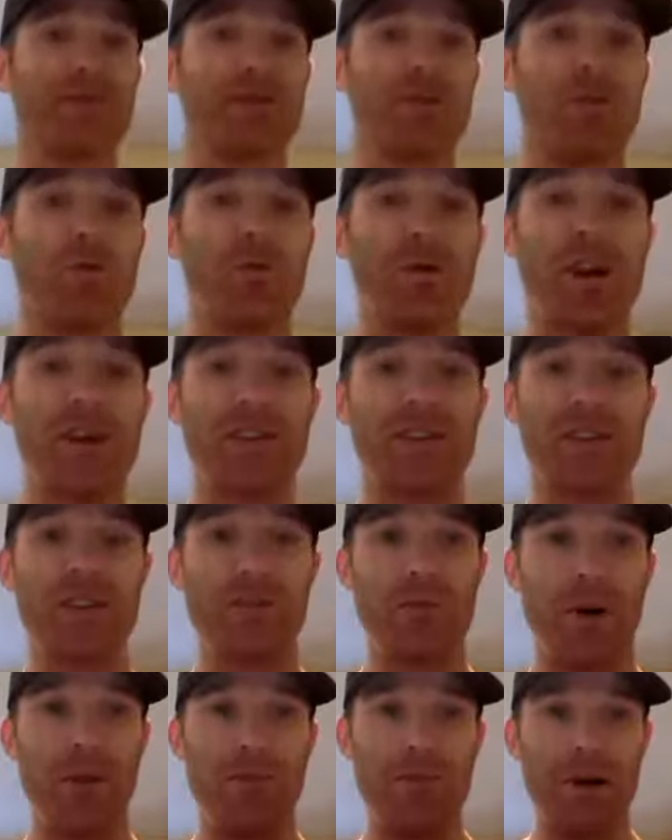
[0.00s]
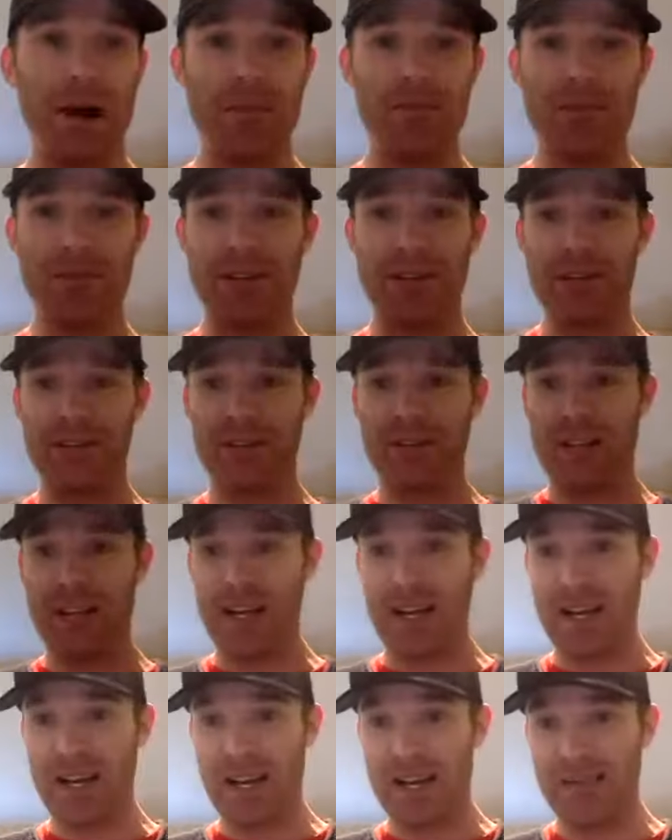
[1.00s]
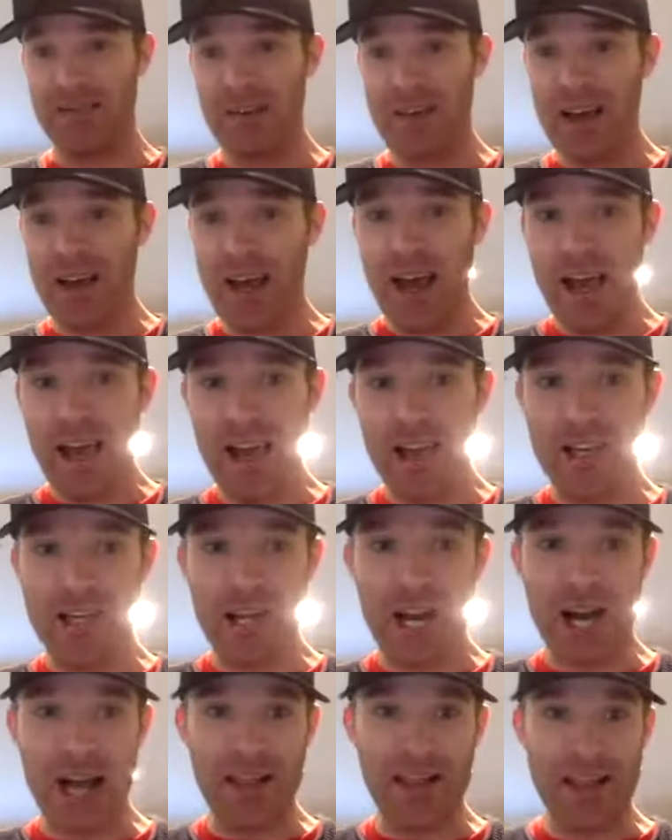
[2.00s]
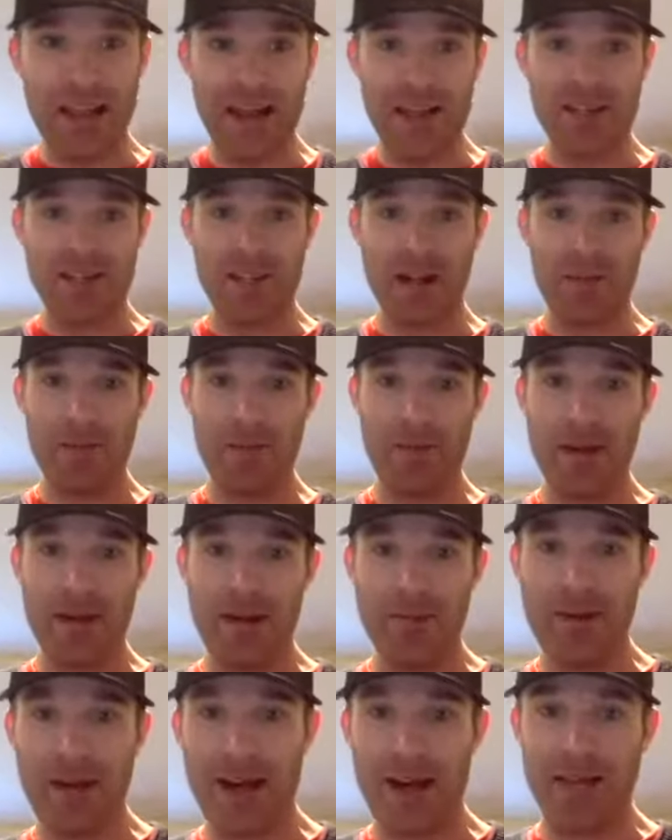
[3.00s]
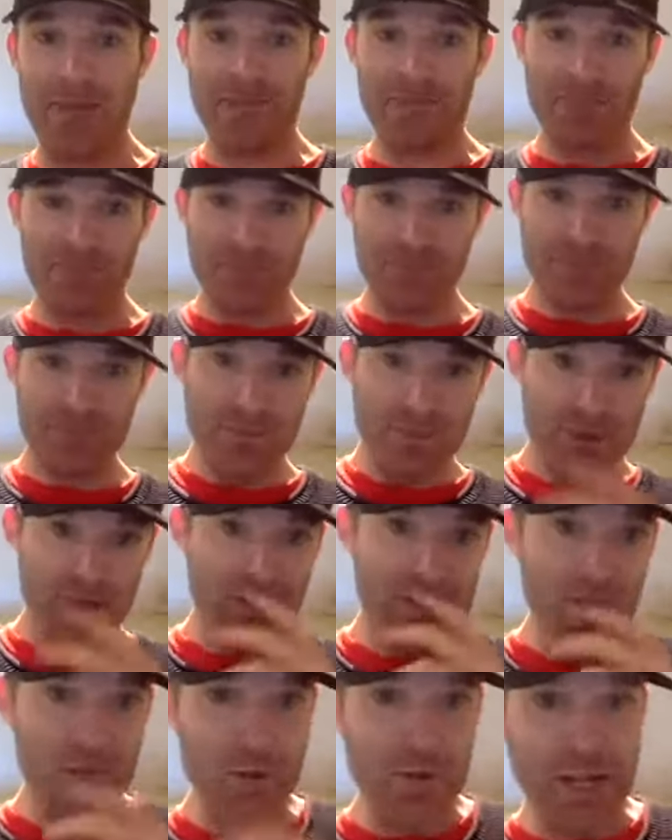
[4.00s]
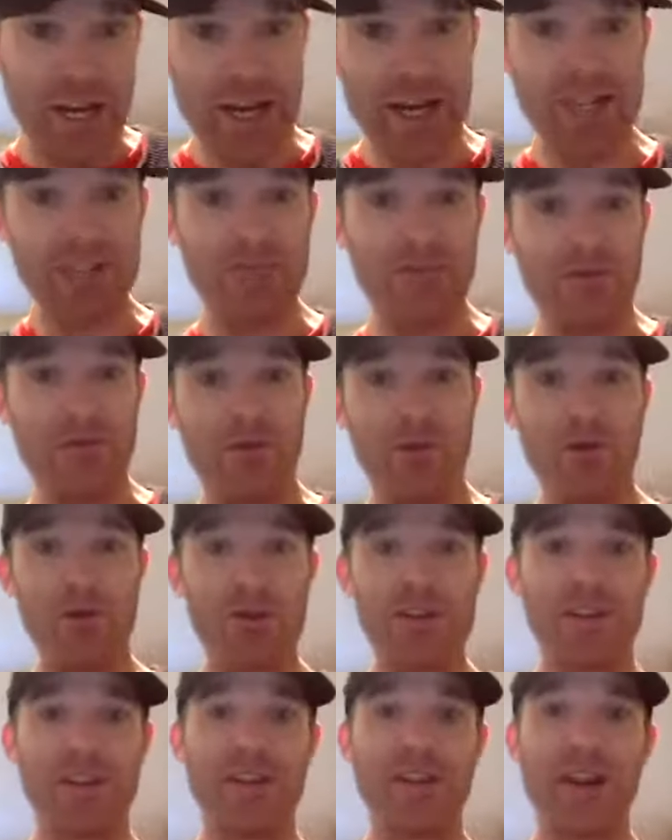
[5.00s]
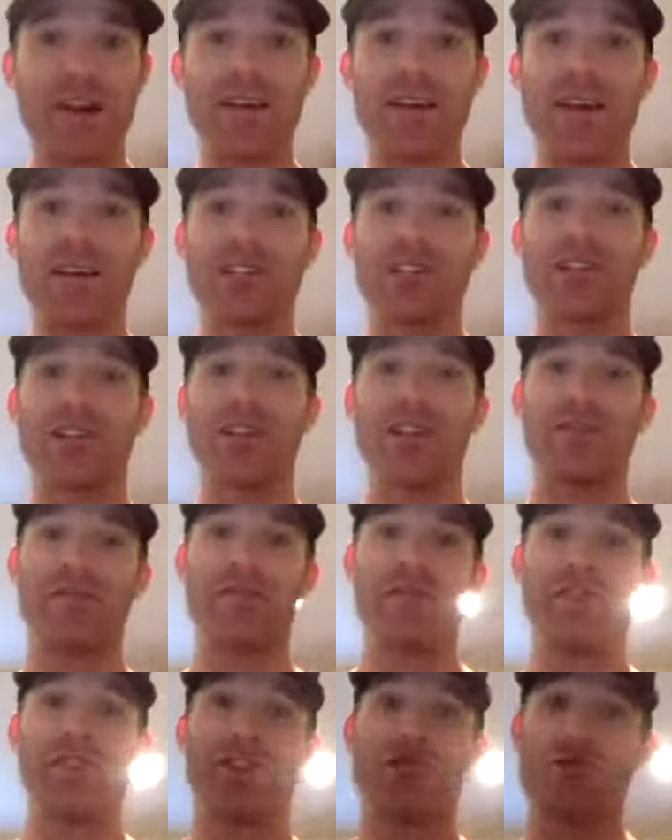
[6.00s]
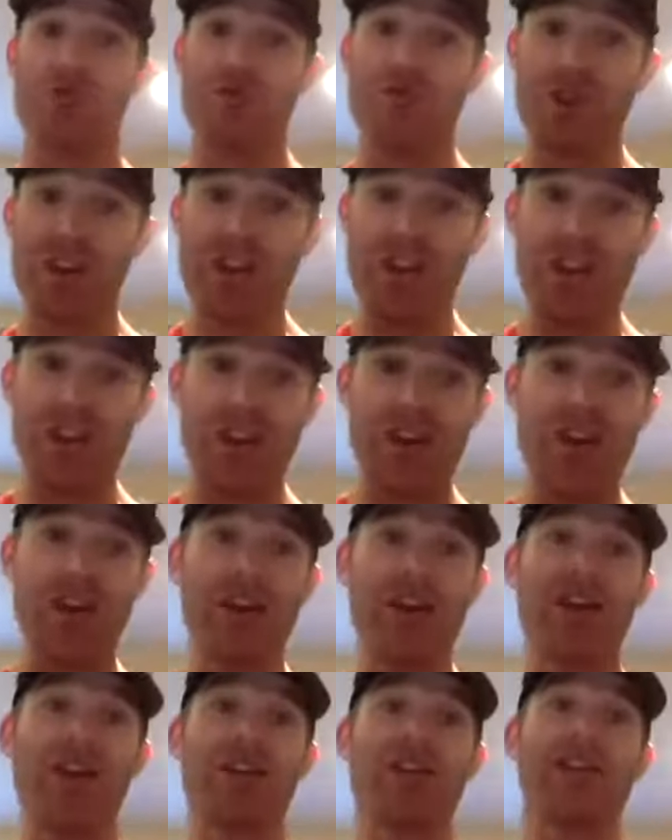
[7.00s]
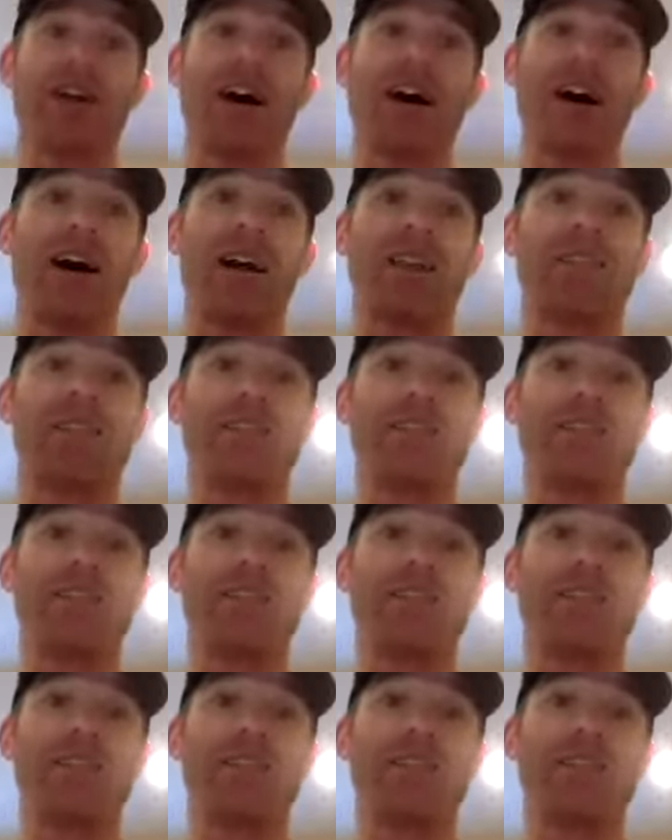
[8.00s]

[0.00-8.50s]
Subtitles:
basically what prompted this live, hey John, thanks for hopping on, man. So guys, before we start, actually, if we agree that,